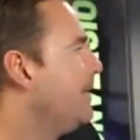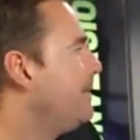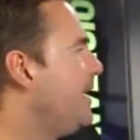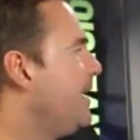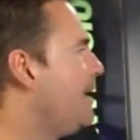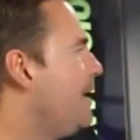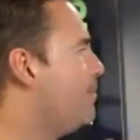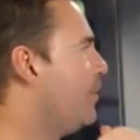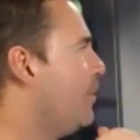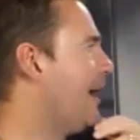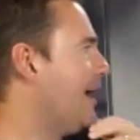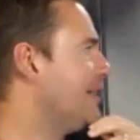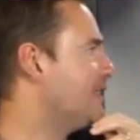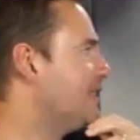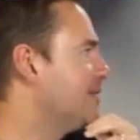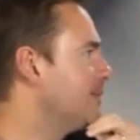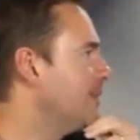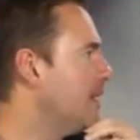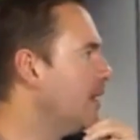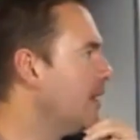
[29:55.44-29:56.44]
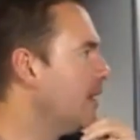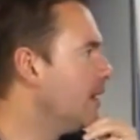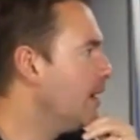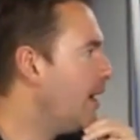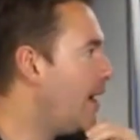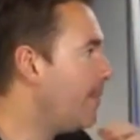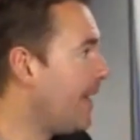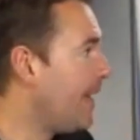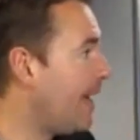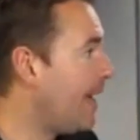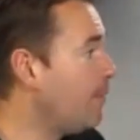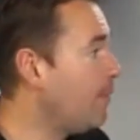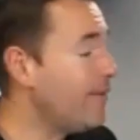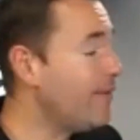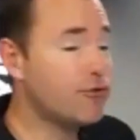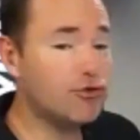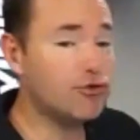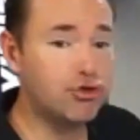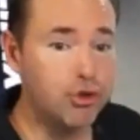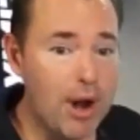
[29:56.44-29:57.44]
in place. And
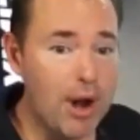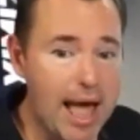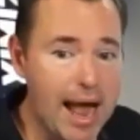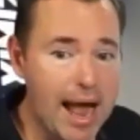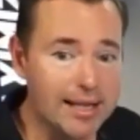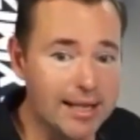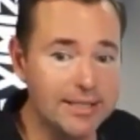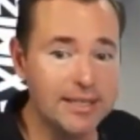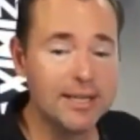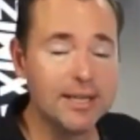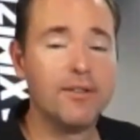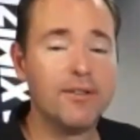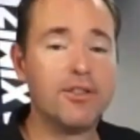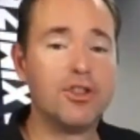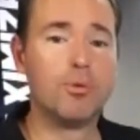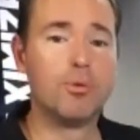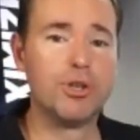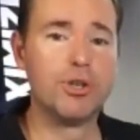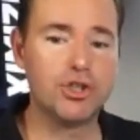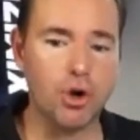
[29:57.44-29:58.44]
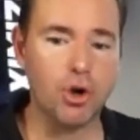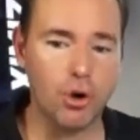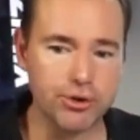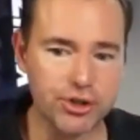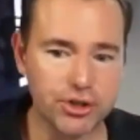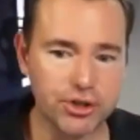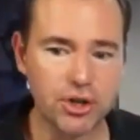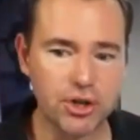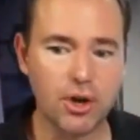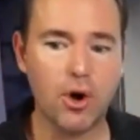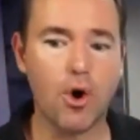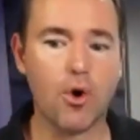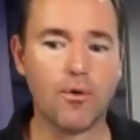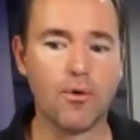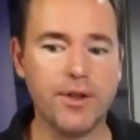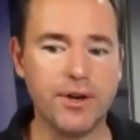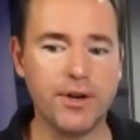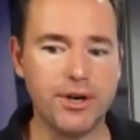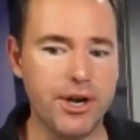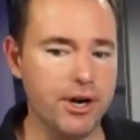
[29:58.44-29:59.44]
we've tracked the results over
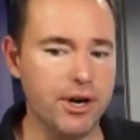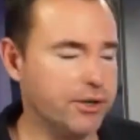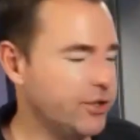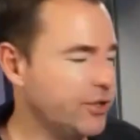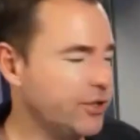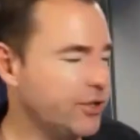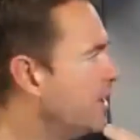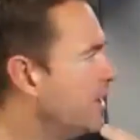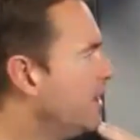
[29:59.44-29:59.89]
the years.